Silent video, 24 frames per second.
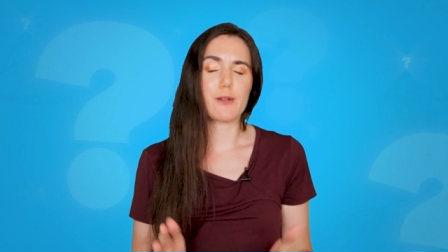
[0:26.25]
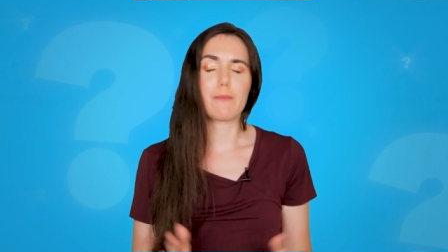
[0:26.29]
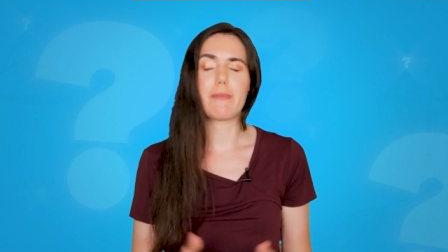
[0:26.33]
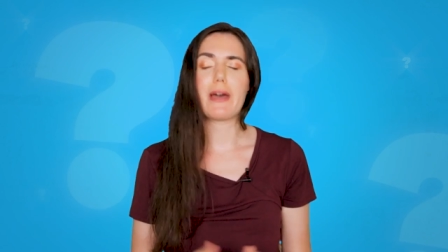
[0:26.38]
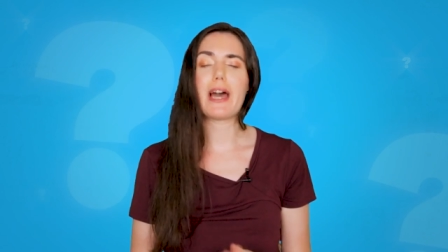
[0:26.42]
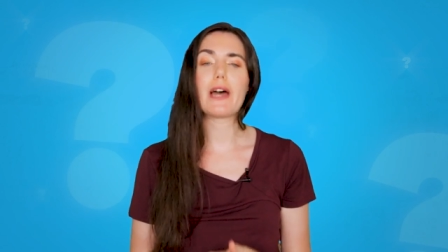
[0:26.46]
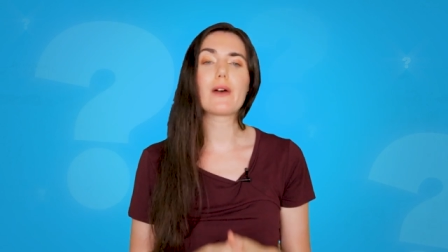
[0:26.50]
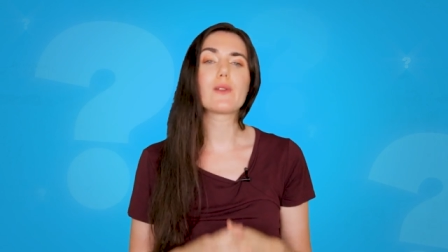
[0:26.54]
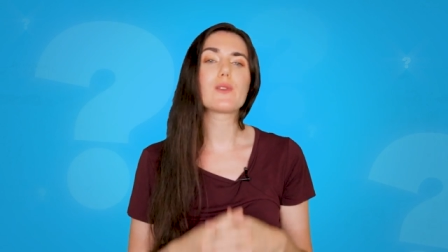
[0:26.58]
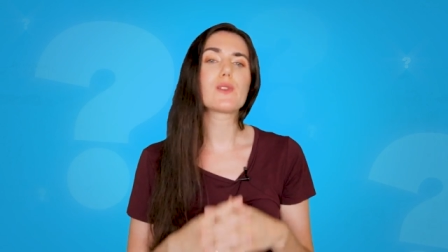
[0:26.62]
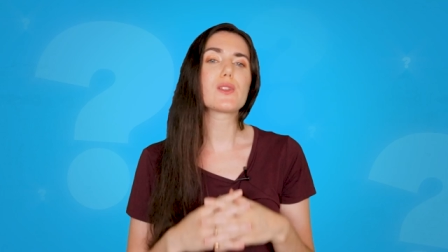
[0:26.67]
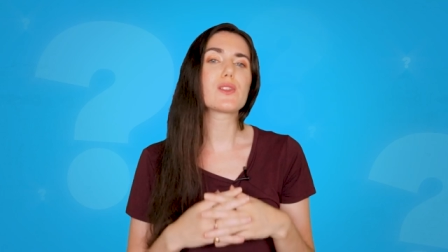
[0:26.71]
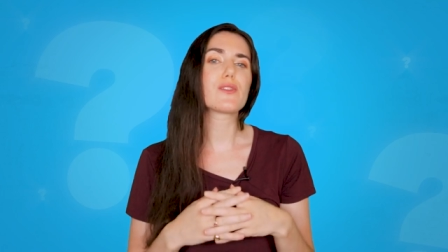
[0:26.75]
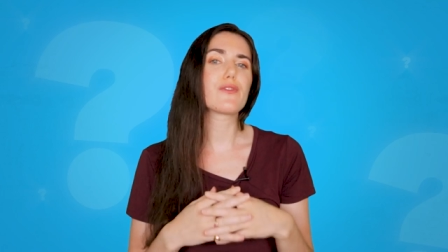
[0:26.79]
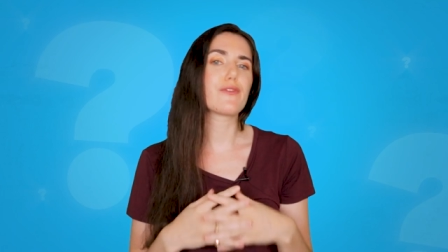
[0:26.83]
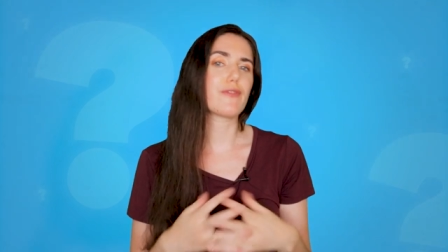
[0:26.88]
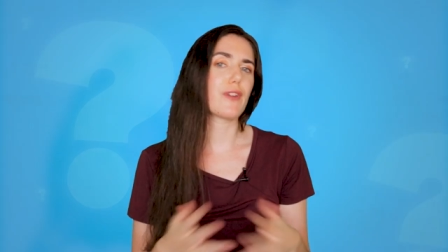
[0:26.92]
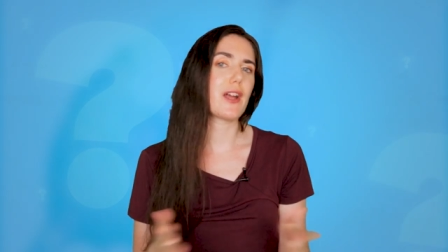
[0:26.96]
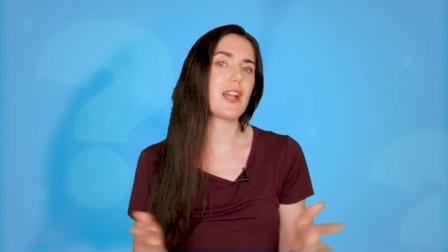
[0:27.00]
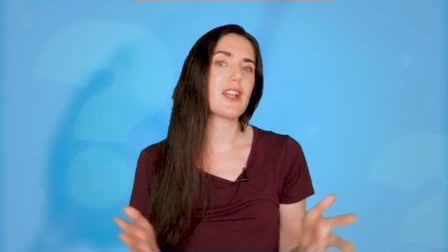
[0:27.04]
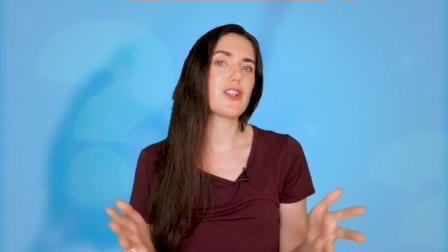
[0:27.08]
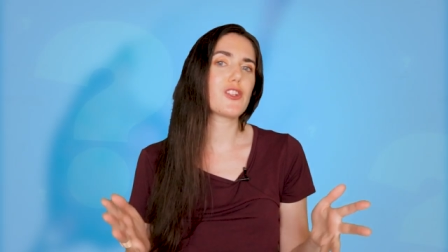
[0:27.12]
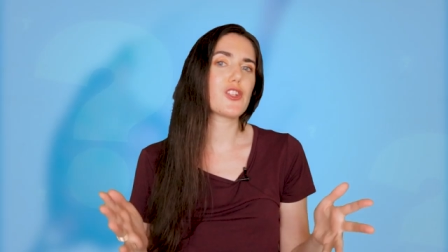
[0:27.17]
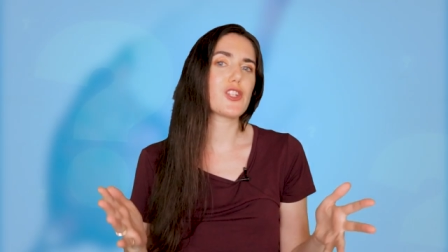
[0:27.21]
are about as
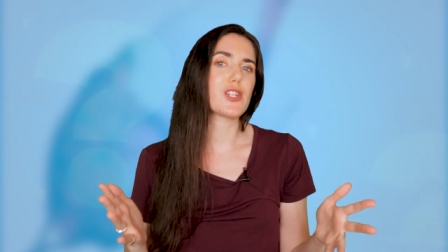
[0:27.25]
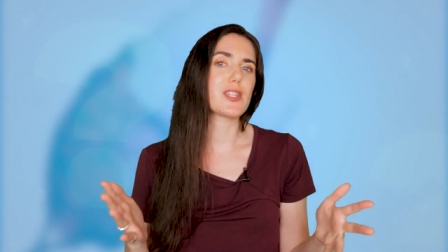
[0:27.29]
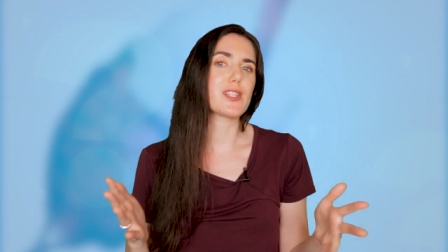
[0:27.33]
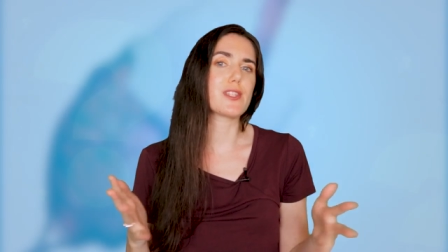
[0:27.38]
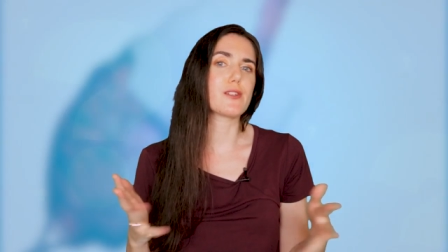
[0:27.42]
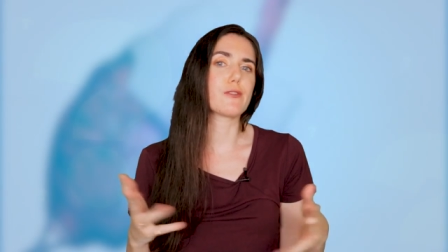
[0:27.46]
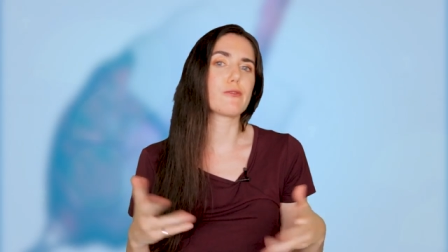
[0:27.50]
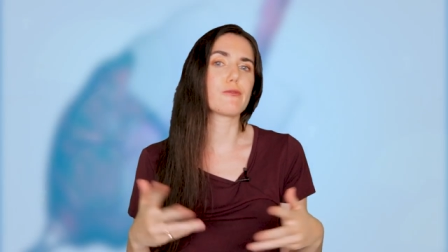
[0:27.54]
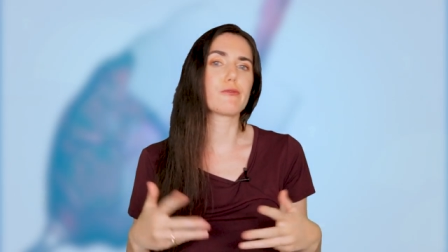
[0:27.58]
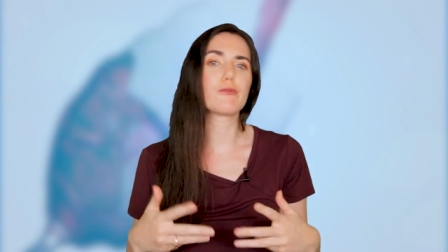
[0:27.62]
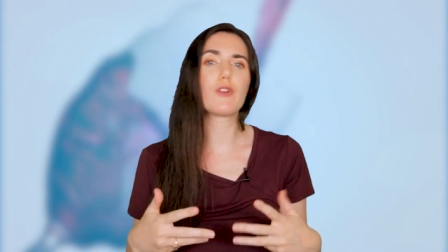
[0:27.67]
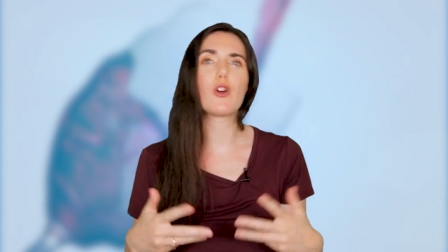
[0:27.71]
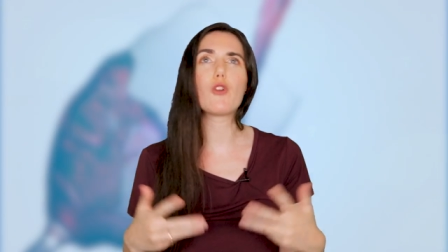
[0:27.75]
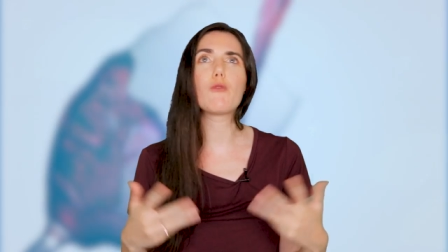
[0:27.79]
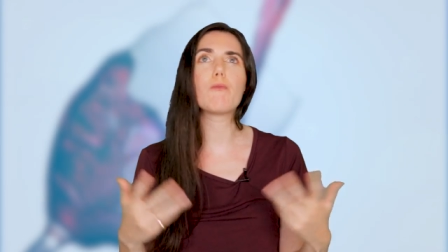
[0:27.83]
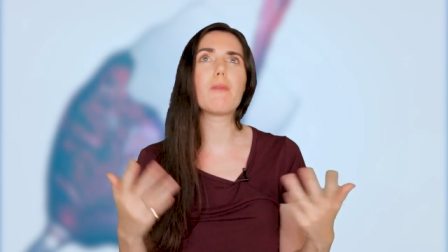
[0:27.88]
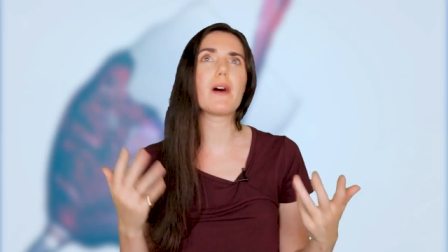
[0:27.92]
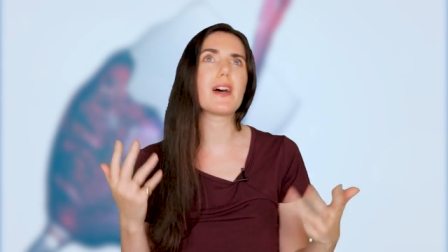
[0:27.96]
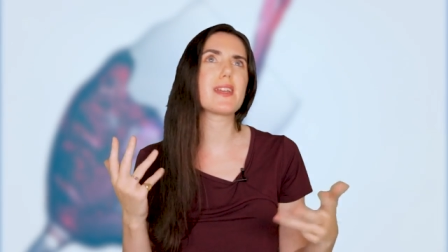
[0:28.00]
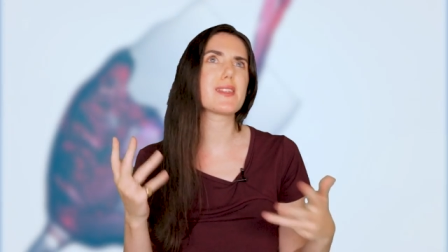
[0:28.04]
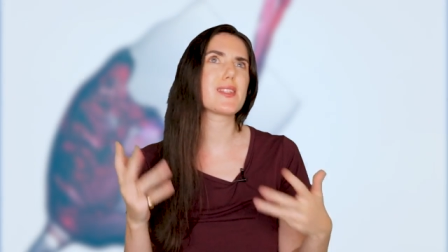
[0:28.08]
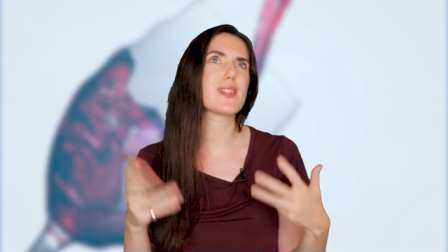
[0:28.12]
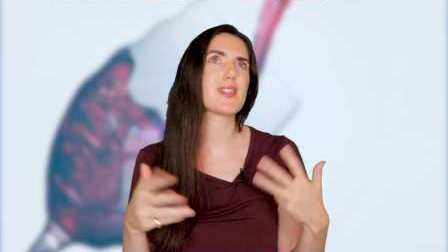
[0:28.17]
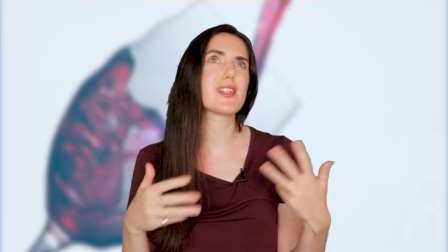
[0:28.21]
French as a
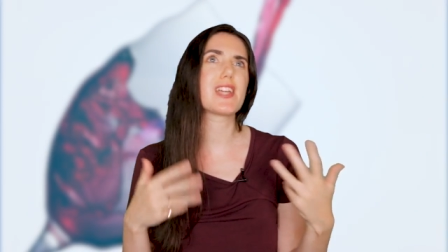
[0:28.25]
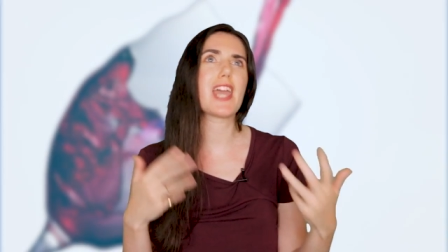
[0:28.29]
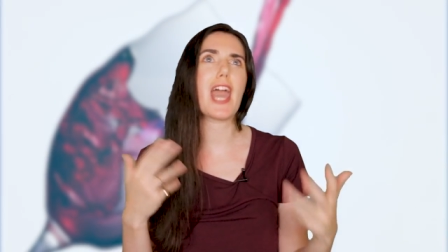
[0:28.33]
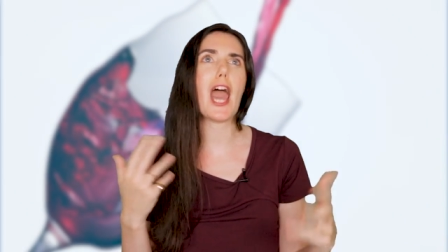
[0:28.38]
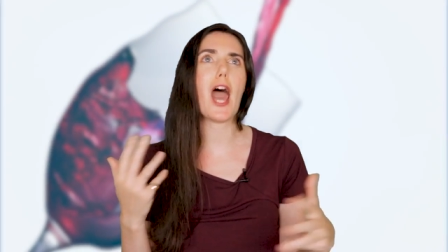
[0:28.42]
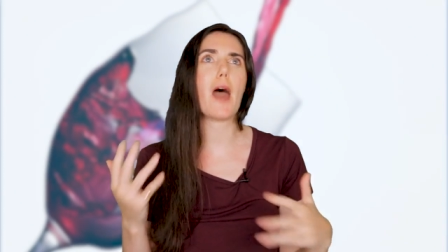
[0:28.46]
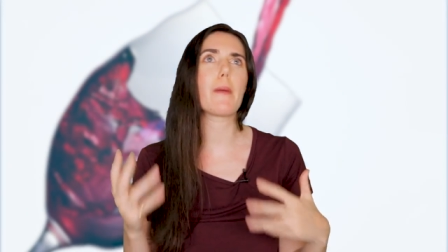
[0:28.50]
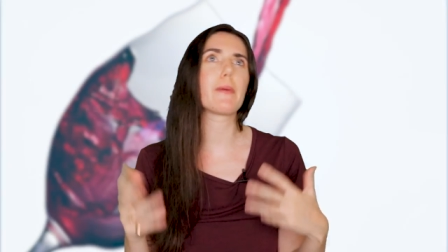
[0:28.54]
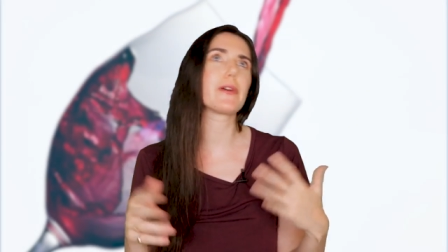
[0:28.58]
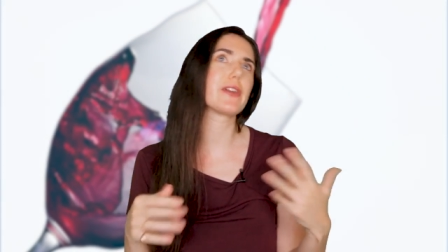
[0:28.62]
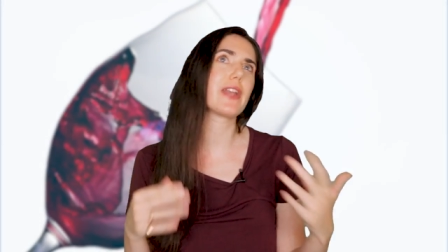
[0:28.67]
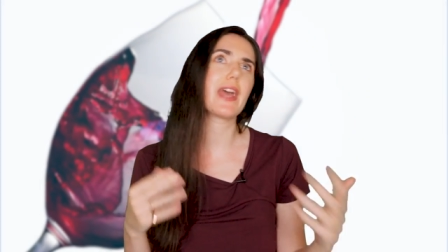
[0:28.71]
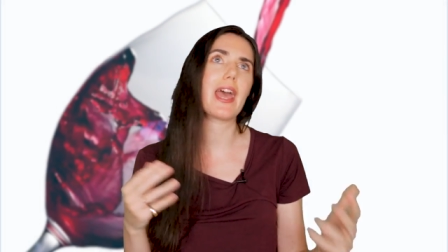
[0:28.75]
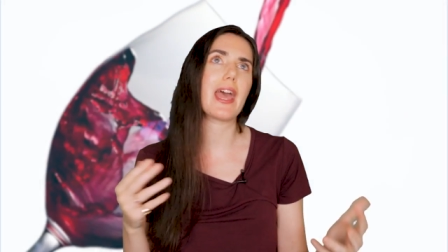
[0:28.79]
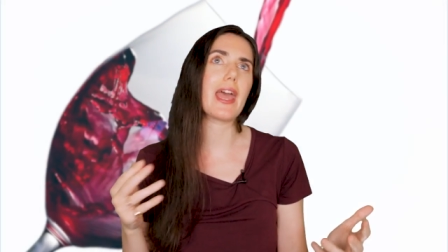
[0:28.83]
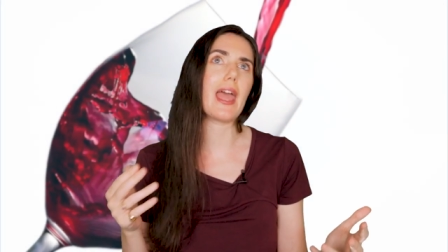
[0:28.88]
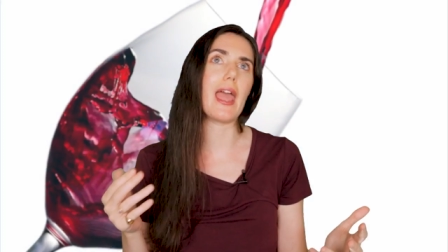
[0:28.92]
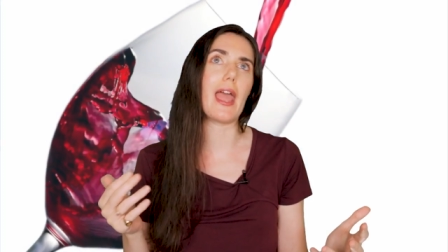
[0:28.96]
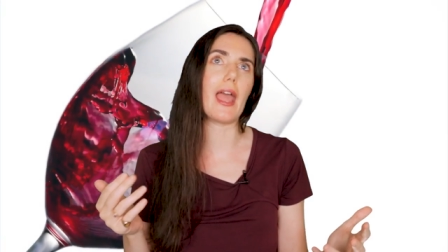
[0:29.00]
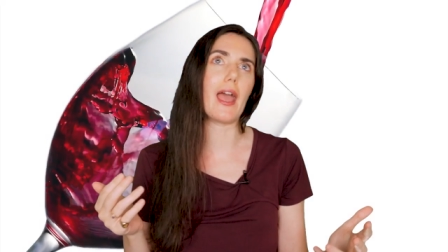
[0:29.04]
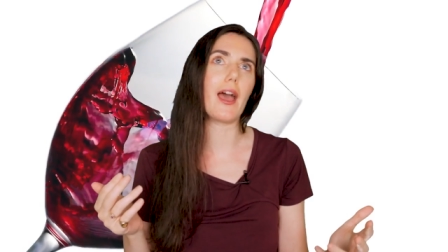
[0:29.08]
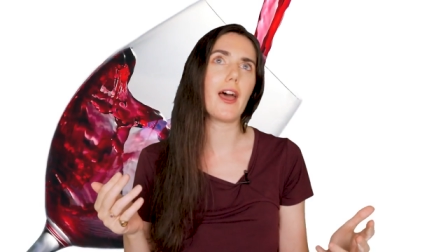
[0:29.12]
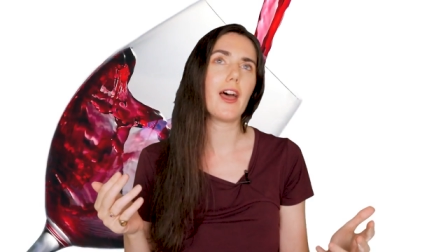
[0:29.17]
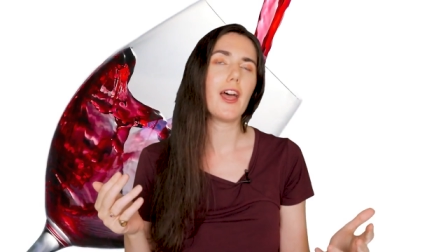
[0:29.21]
robust
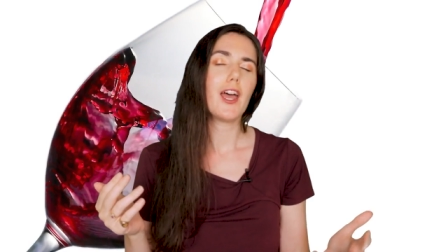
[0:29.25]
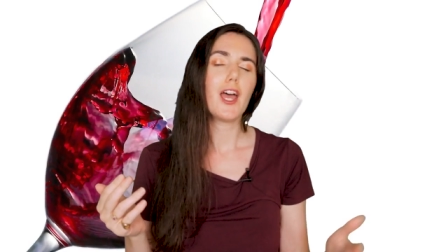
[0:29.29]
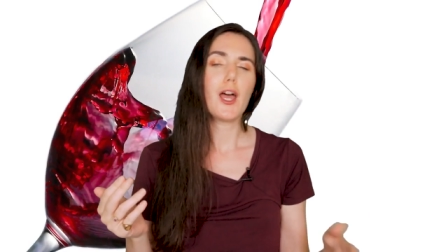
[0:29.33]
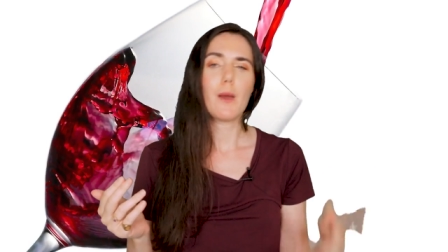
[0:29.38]
Cabernet.